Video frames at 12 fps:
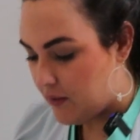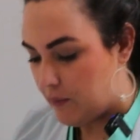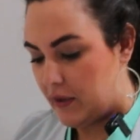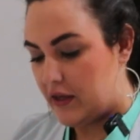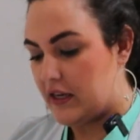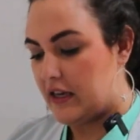
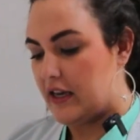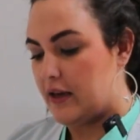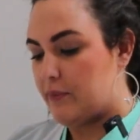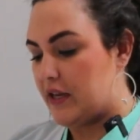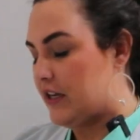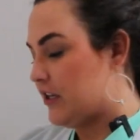picking
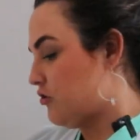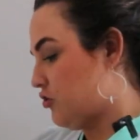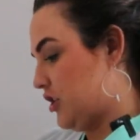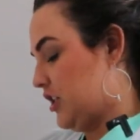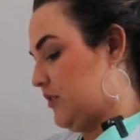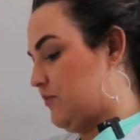up any
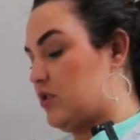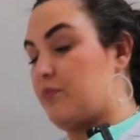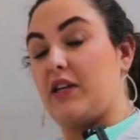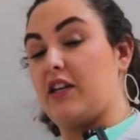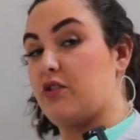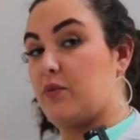germs
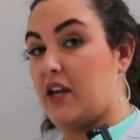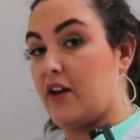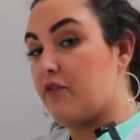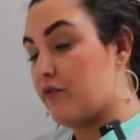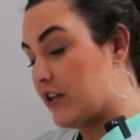because we have